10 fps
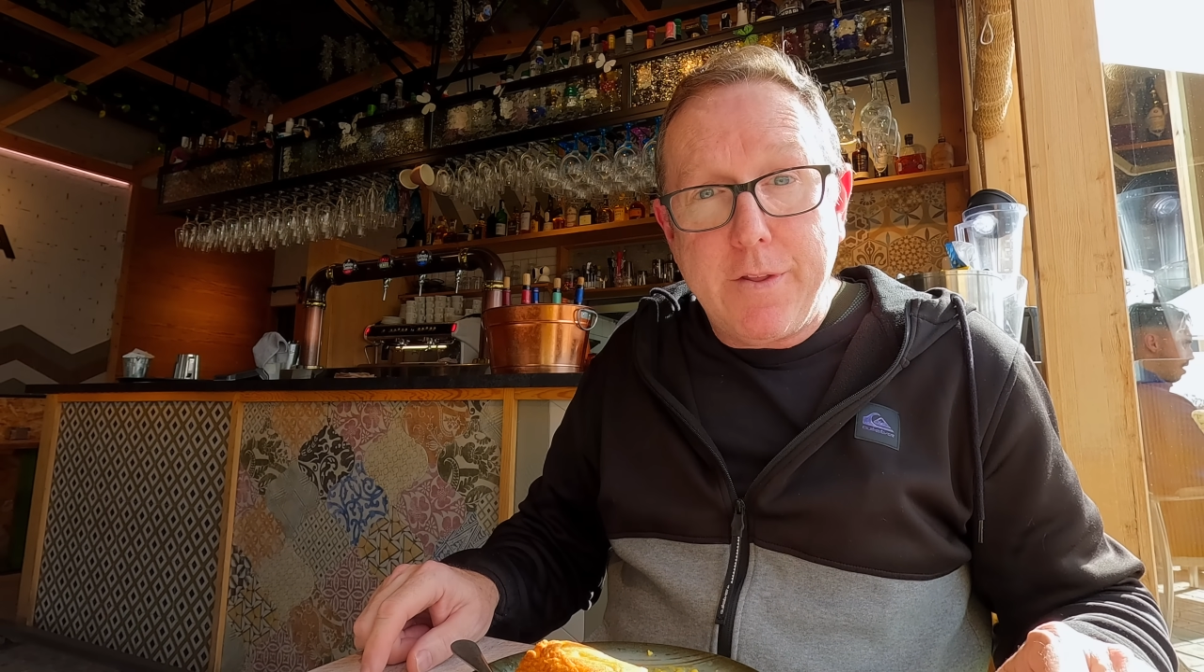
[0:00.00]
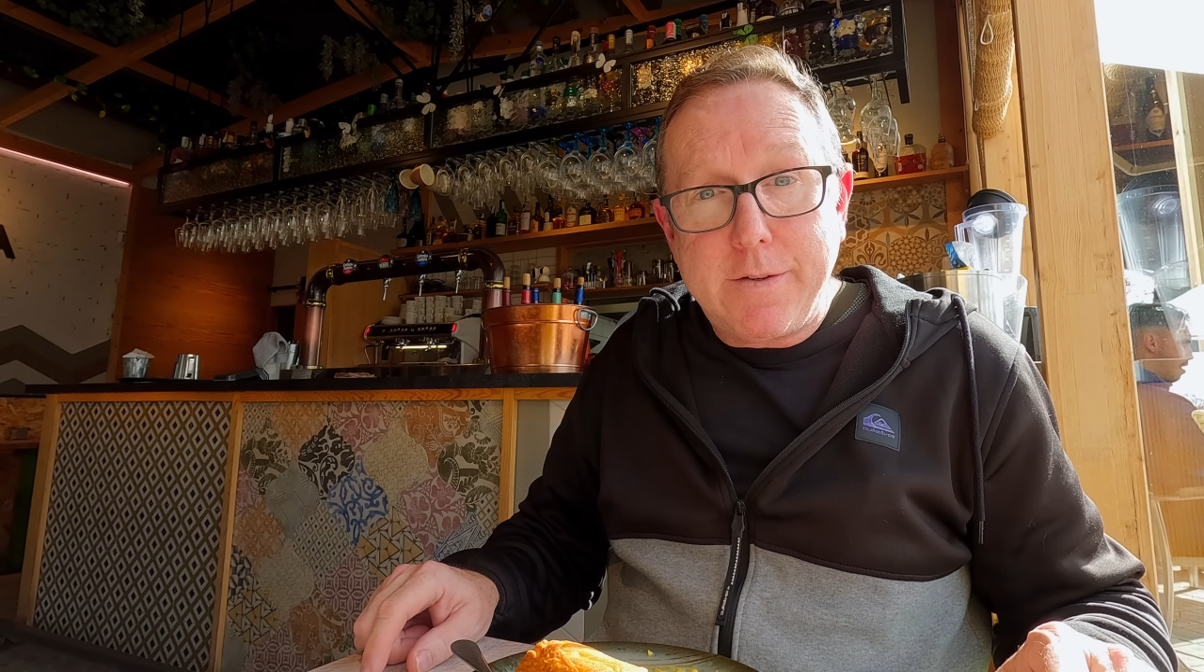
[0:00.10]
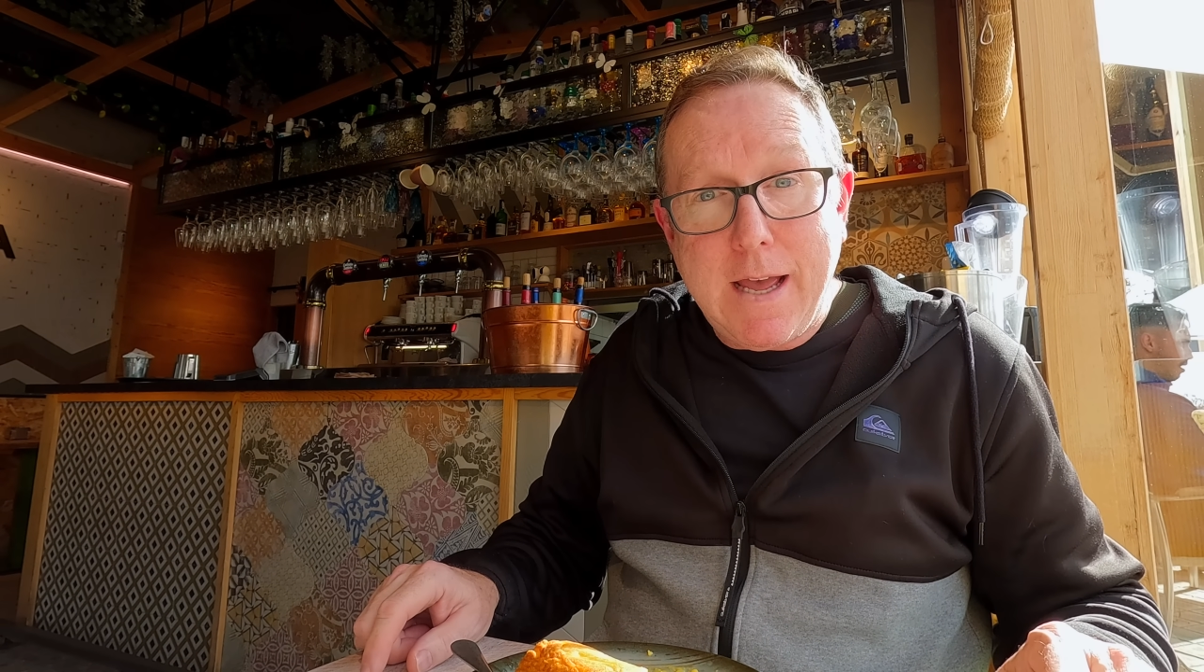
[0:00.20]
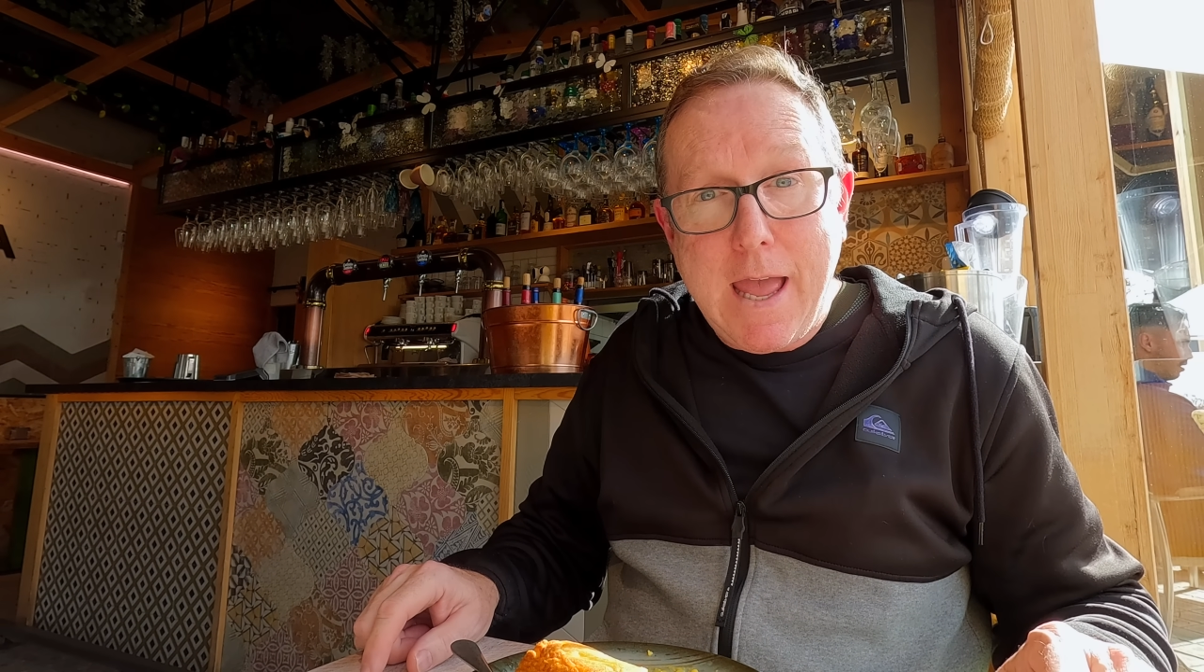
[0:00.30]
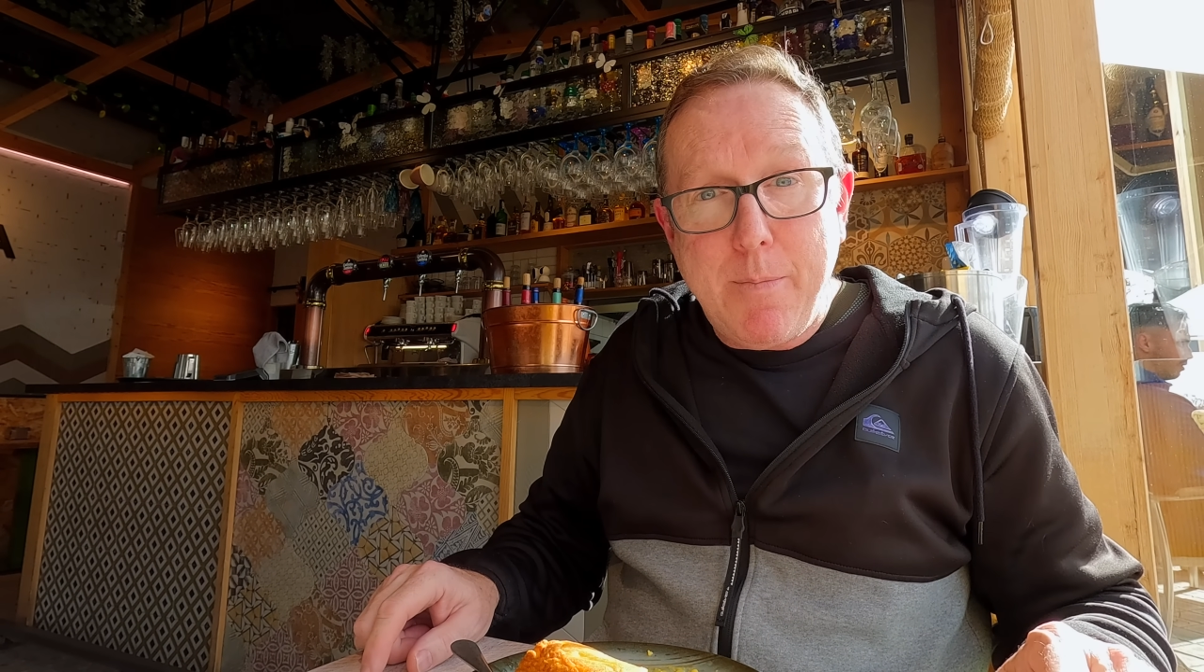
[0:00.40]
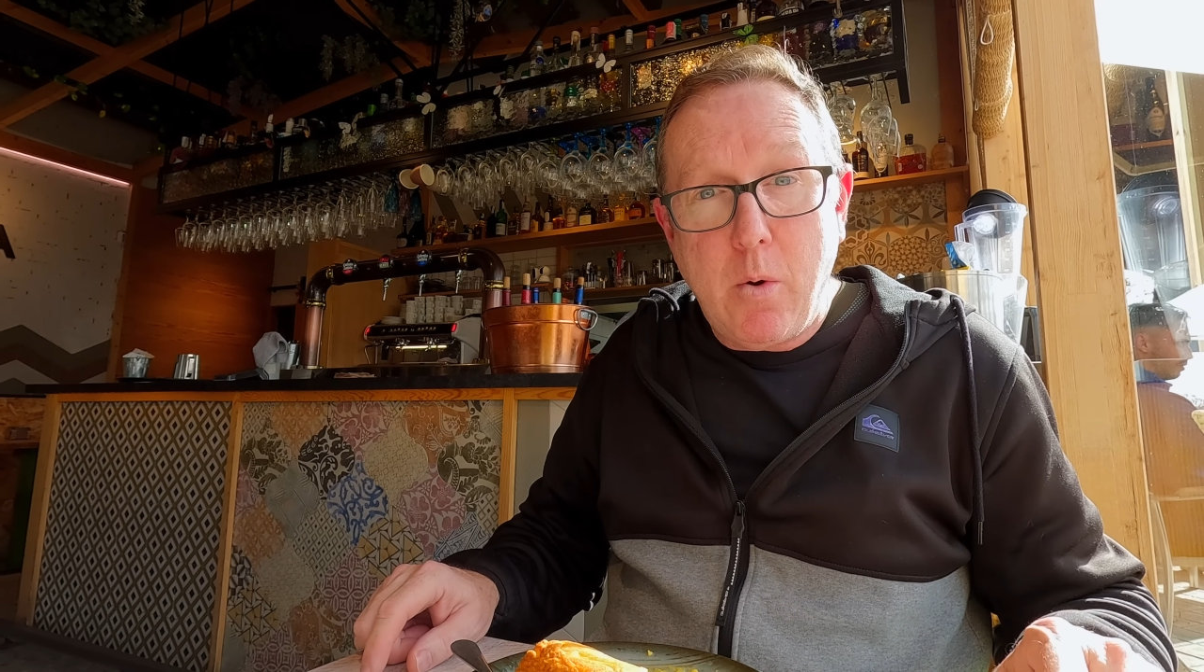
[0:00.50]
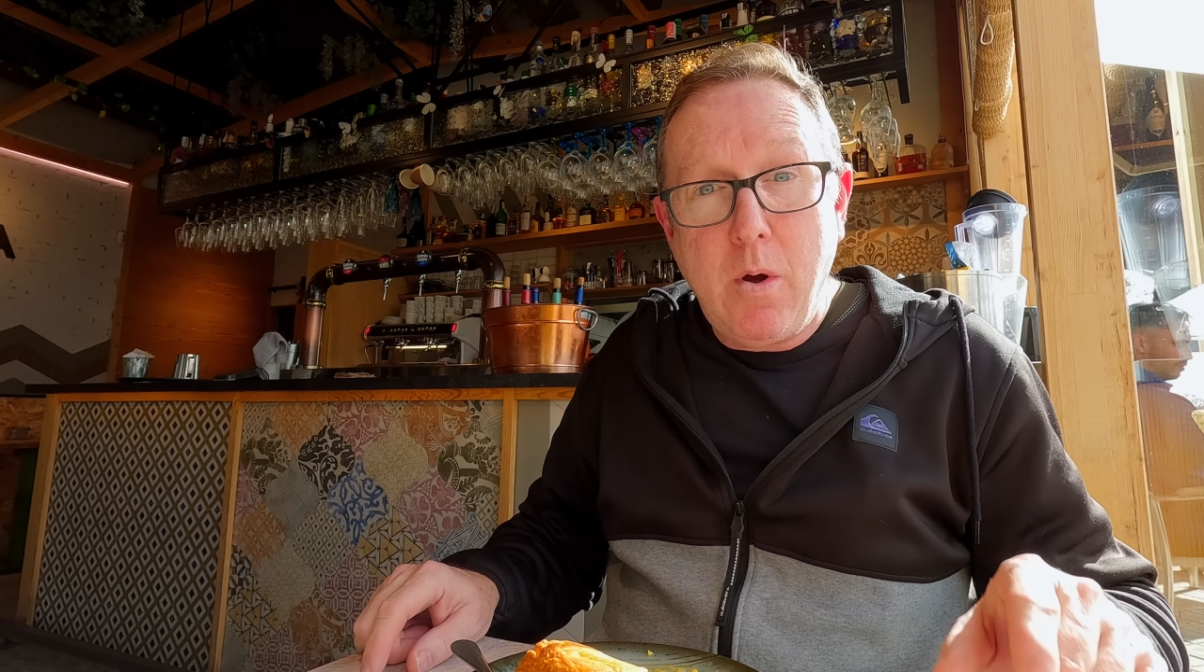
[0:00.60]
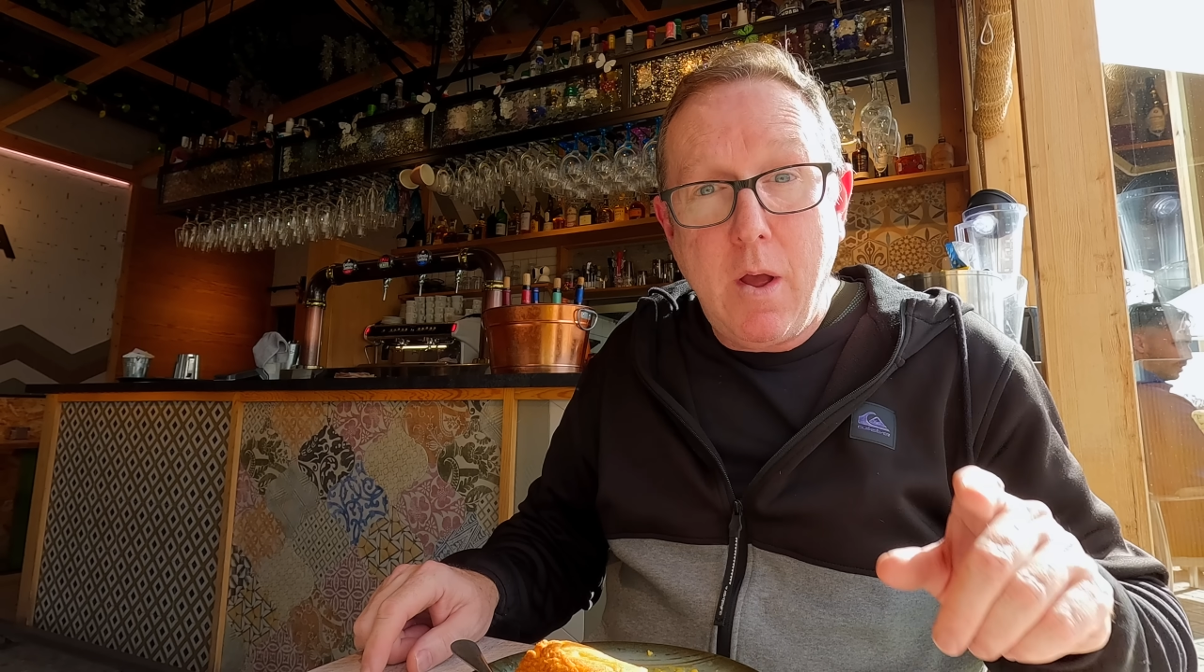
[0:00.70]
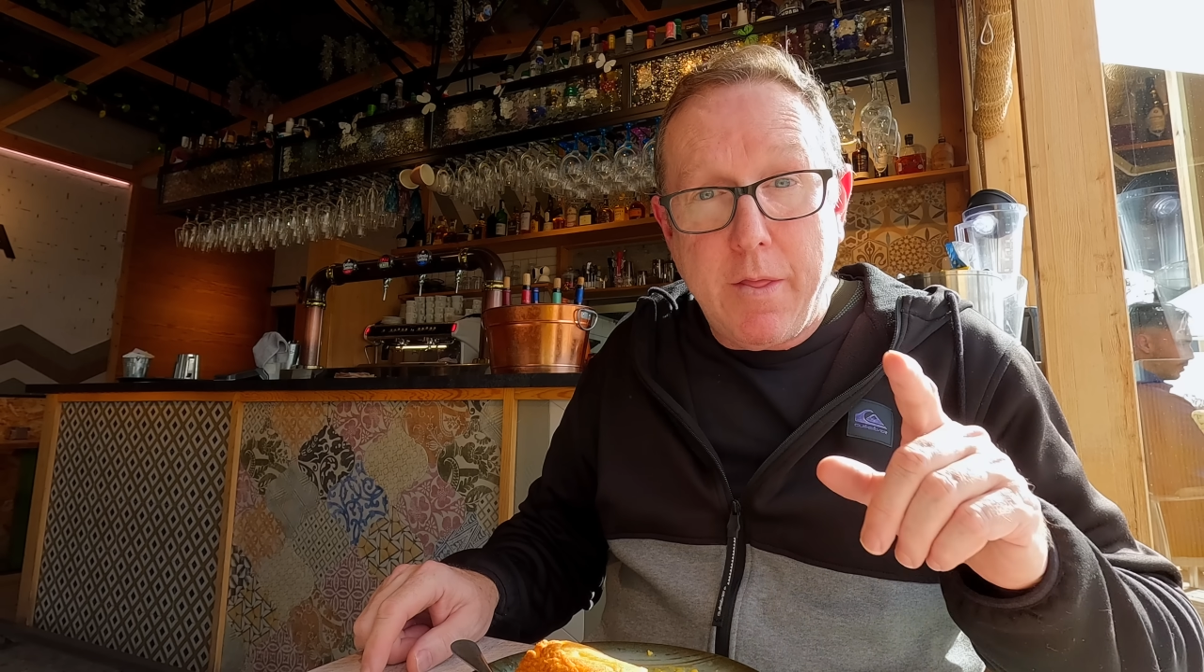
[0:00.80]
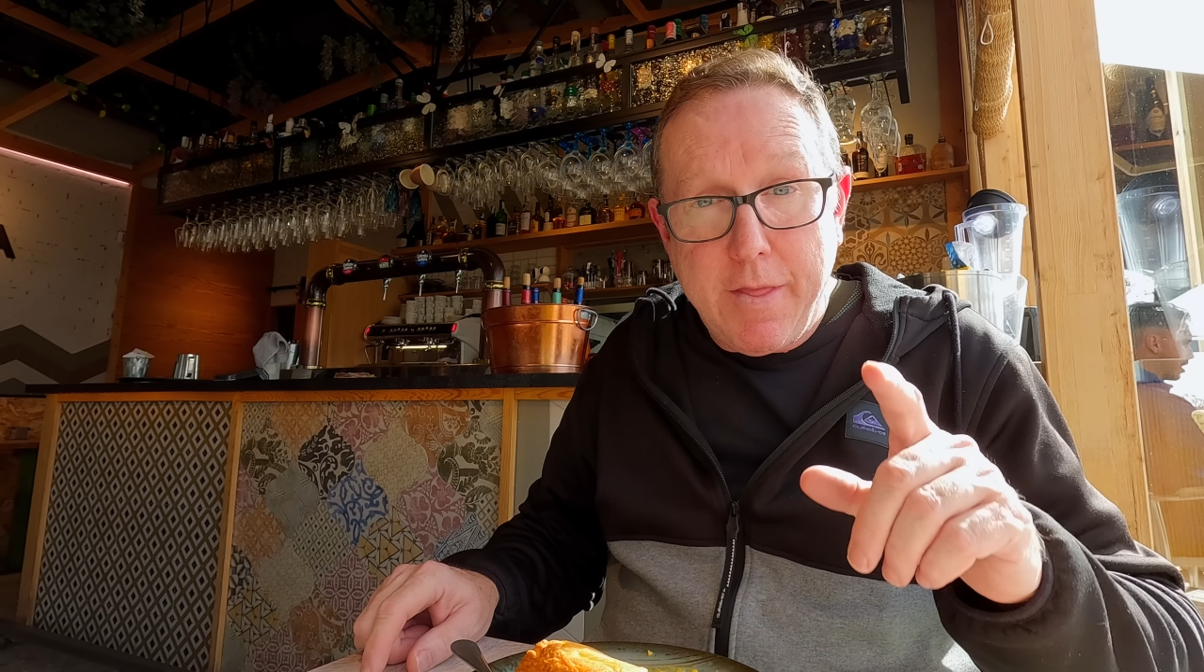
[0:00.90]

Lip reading: the table,